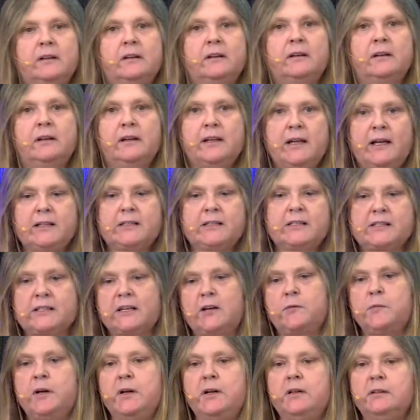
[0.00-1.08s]
Last
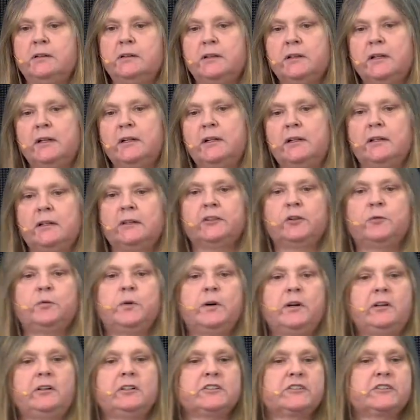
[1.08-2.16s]
summer, the
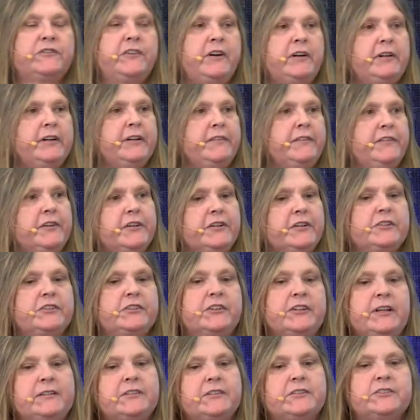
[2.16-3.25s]
world's very first
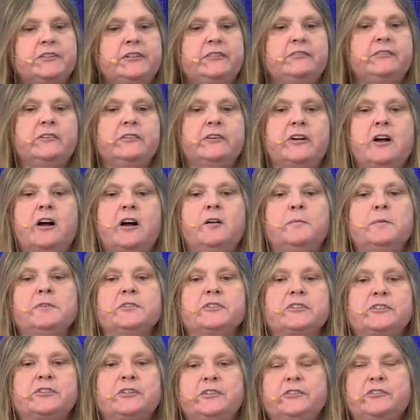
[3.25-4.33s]
net zero carbon
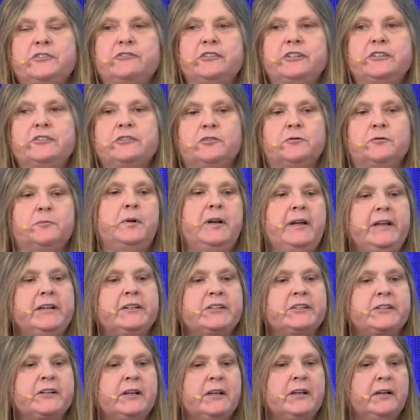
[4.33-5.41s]
surgery took
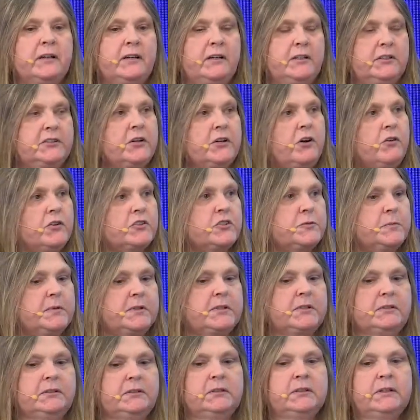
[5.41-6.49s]
place at a
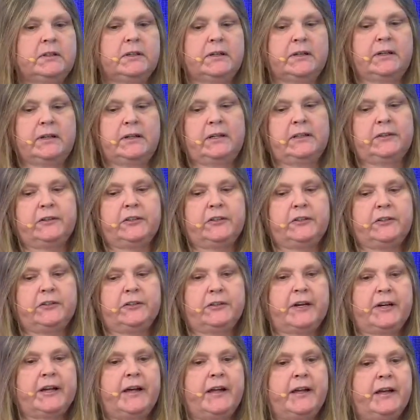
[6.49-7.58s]
hospital in the
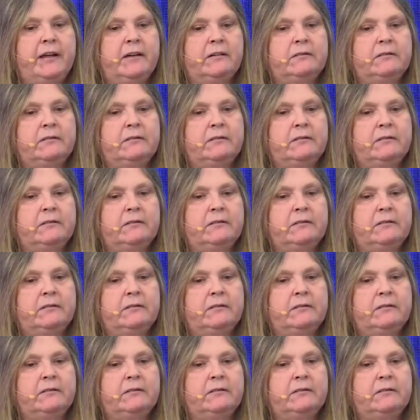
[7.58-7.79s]
UK.